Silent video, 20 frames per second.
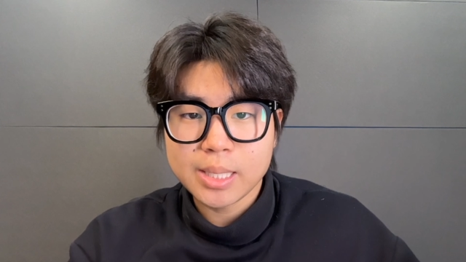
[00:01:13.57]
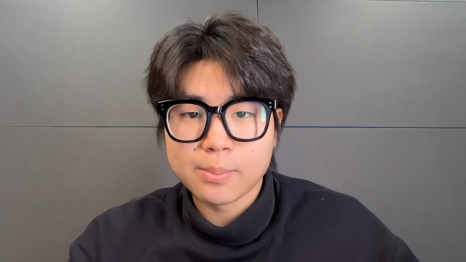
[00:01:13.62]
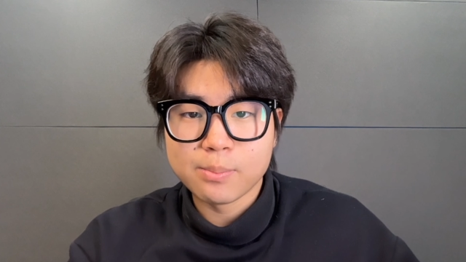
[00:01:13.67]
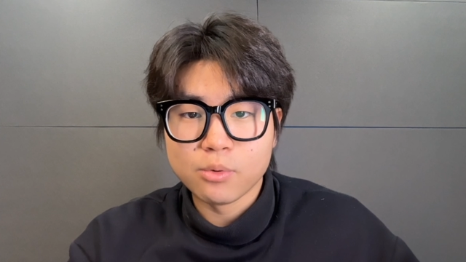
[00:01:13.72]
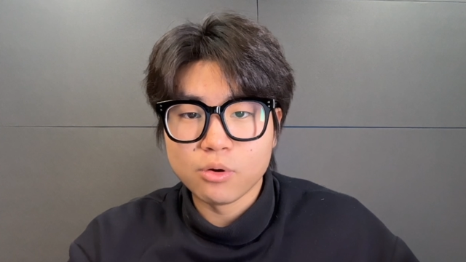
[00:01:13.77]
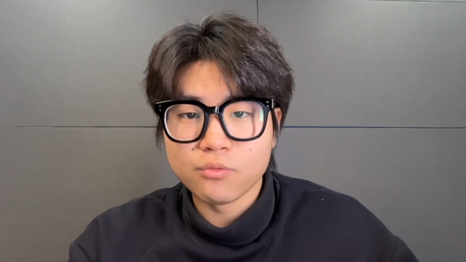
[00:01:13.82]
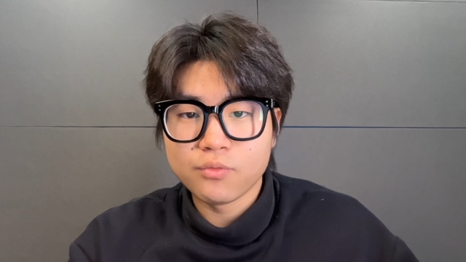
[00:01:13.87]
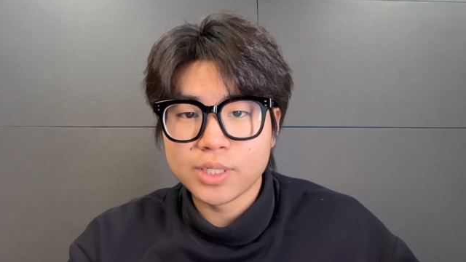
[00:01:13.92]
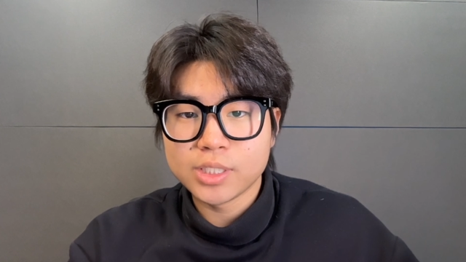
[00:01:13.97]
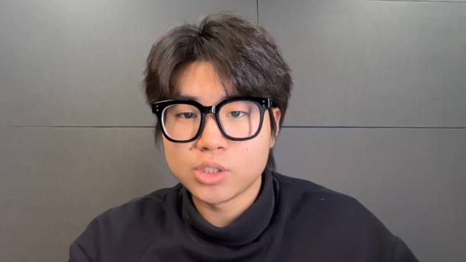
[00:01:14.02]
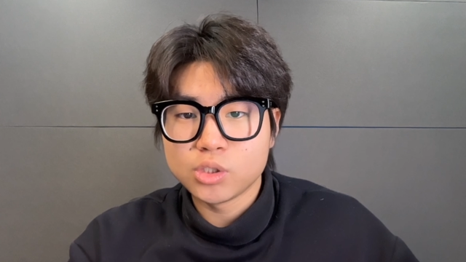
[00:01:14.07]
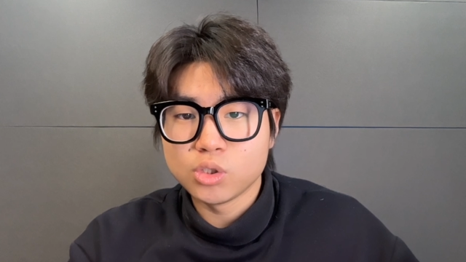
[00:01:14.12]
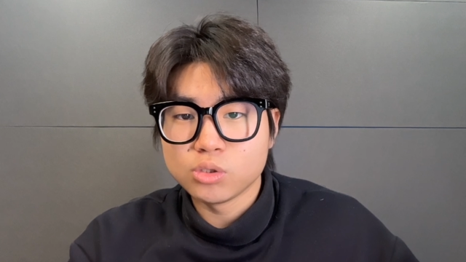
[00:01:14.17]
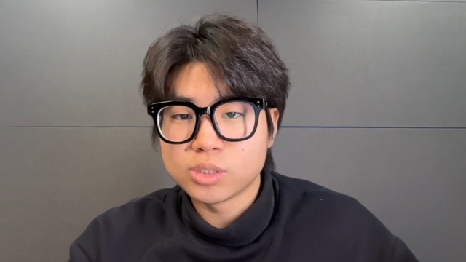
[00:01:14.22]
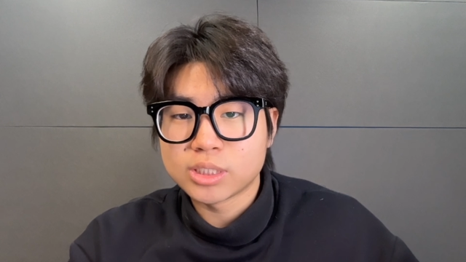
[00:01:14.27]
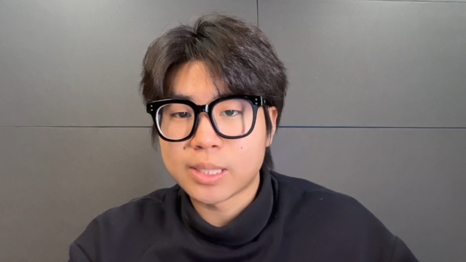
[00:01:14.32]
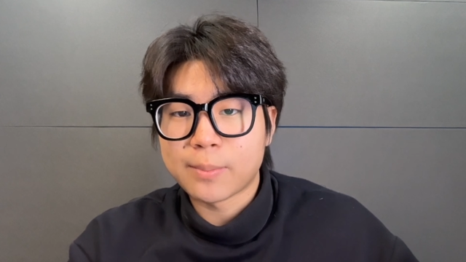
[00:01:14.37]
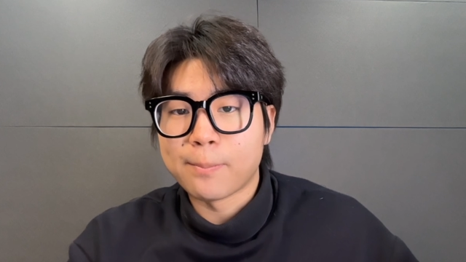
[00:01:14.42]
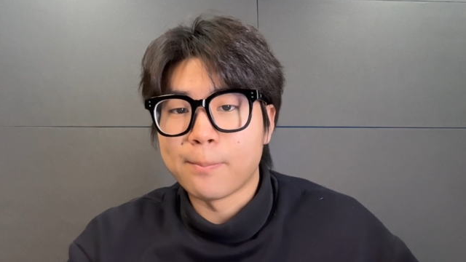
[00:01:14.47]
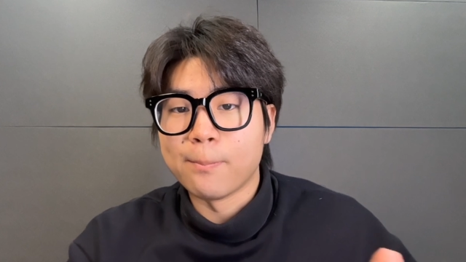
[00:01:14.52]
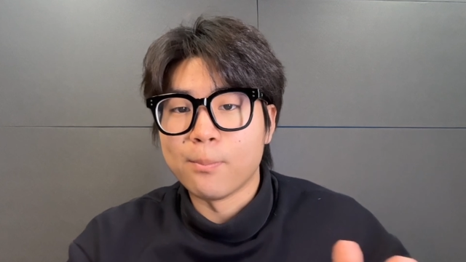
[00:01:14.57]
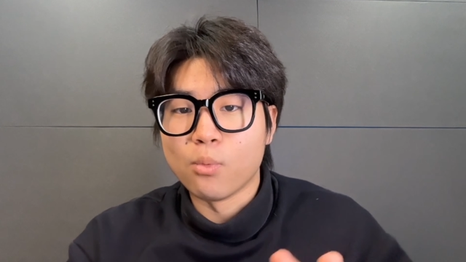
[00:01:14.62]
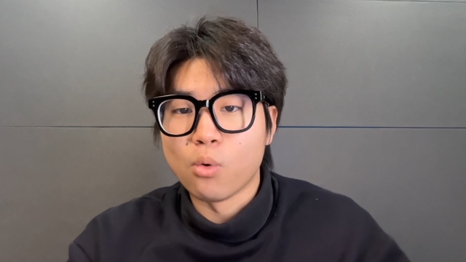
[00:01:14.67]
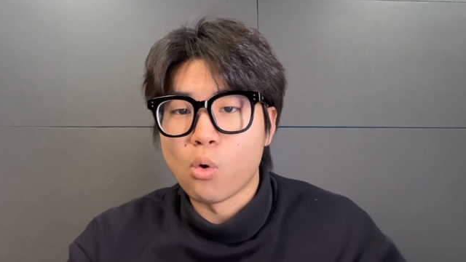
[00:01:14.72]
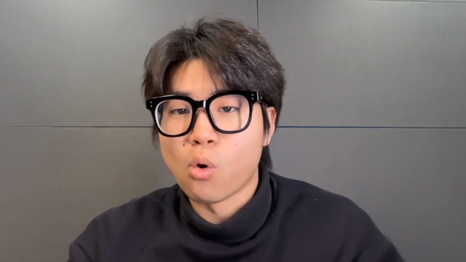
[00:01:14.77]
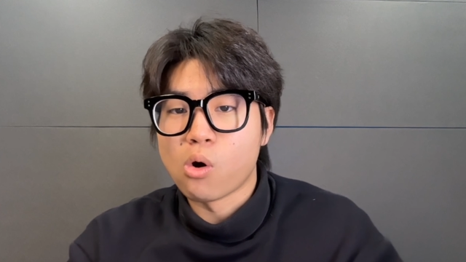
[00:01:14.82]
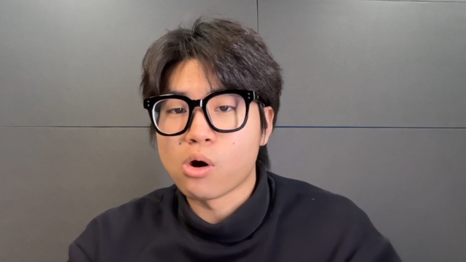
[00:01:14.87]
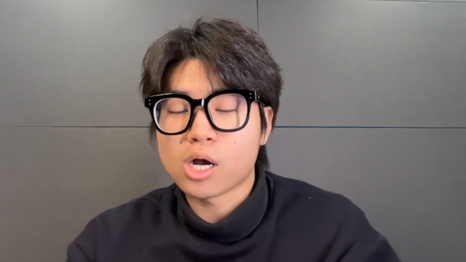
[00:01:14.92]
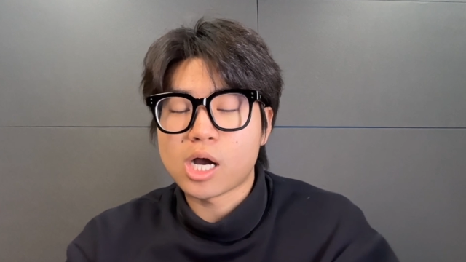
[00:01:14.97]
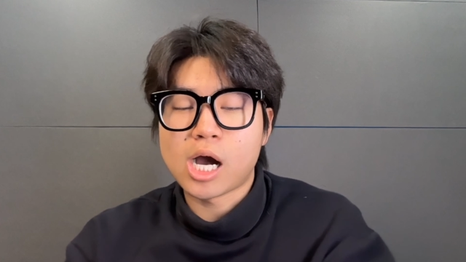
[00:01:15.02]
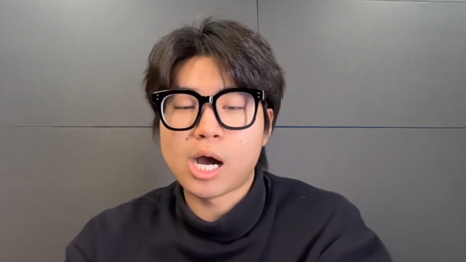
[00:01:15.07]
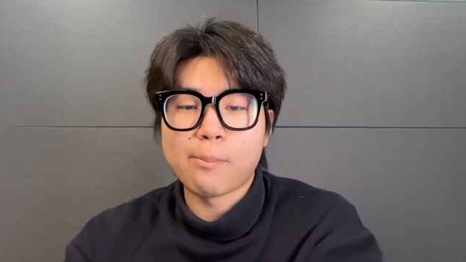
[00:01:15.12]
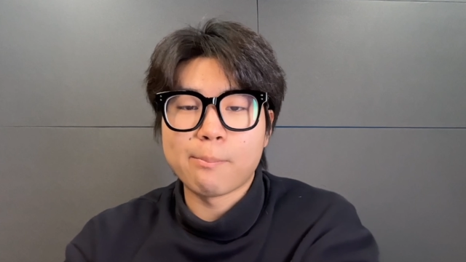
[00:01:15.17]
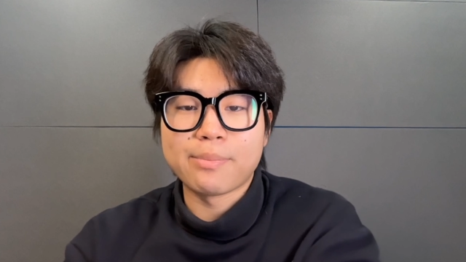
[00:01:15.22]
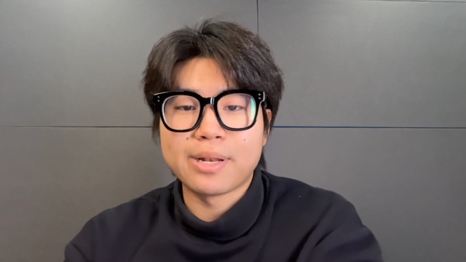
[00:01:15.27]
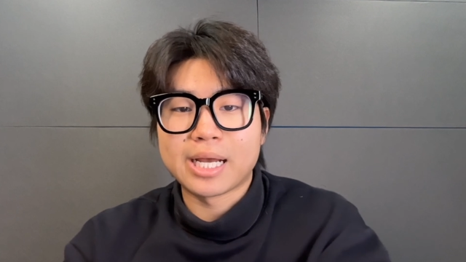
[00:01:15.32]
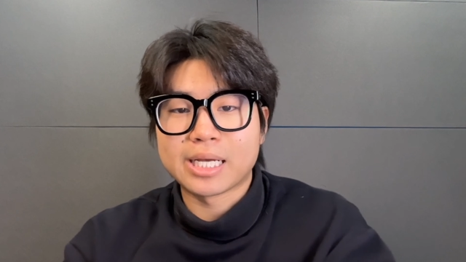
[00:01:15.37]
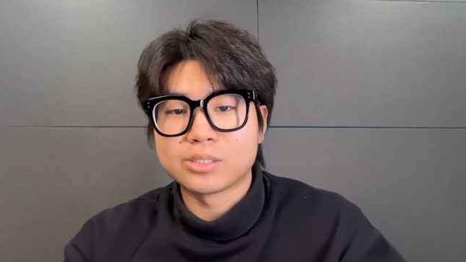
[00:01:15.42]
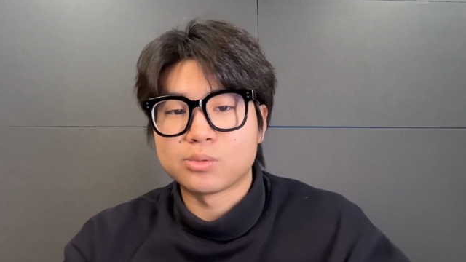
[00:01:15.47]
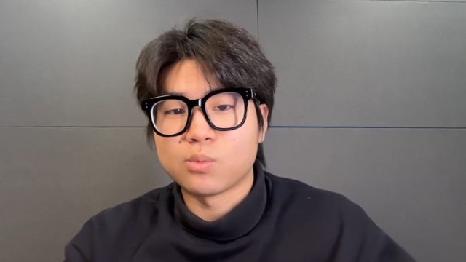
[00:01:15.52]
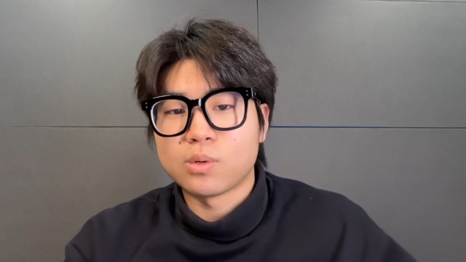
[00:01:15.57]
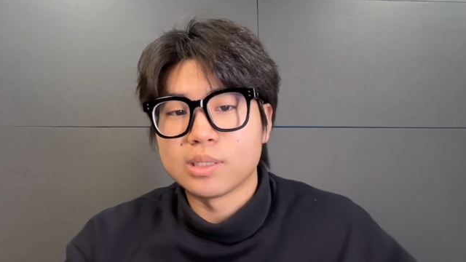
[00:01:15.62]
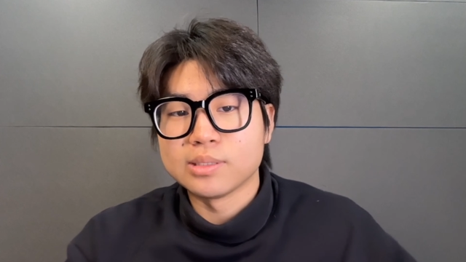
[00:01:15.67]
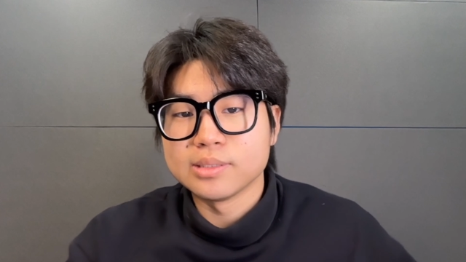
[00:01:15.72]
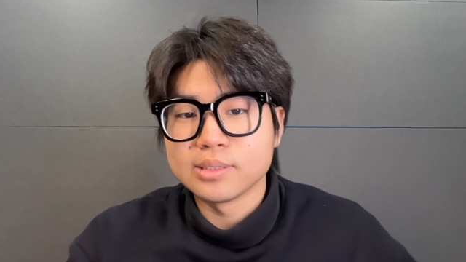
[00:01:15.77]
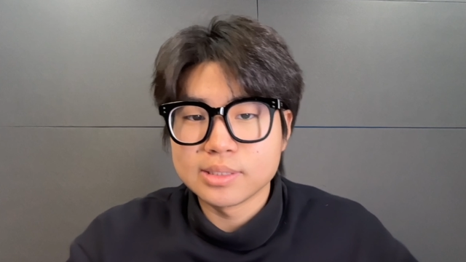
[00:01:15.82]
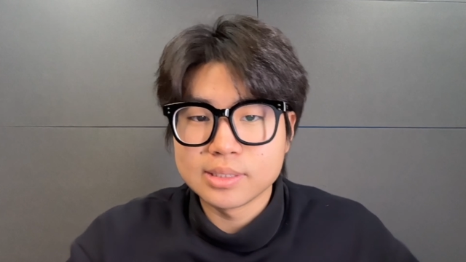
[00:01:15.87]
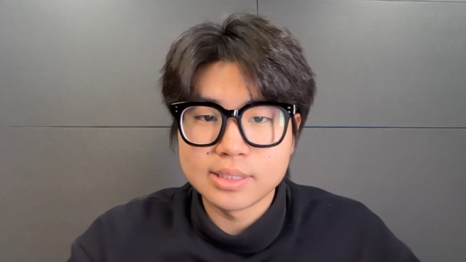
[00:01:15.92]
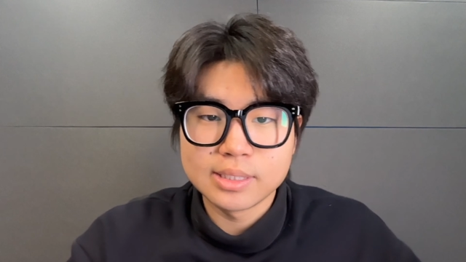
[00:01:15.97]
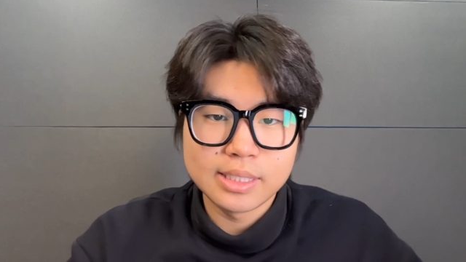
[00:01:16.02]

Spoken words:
moving to some more complex ones.